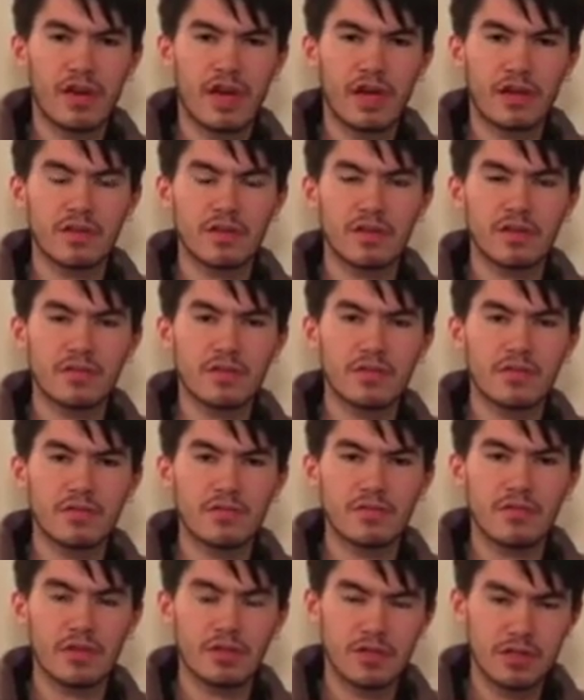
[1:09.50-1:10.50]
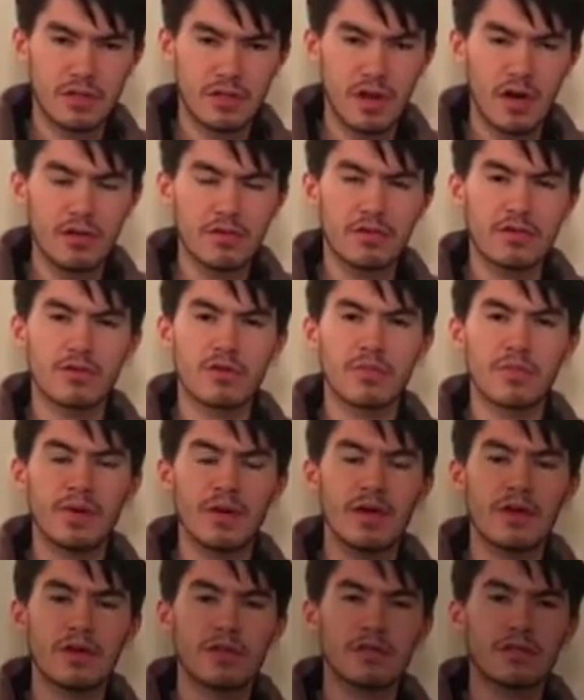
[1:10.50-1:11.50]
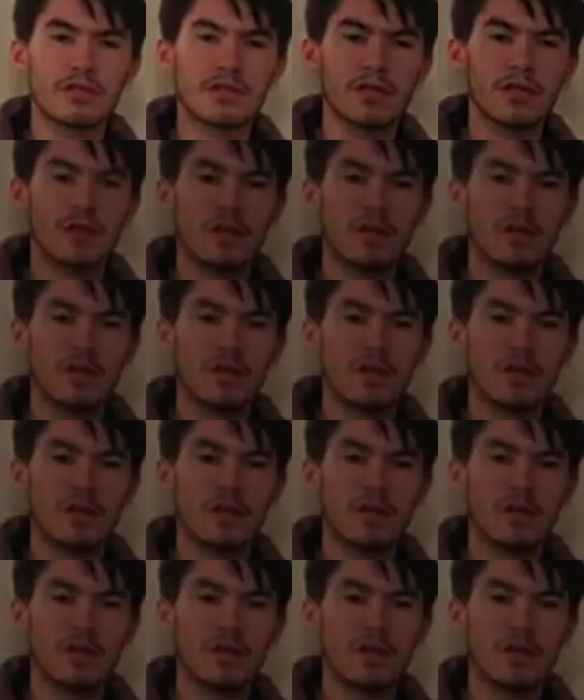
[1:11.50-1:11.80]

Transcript: practice, which altered pitch.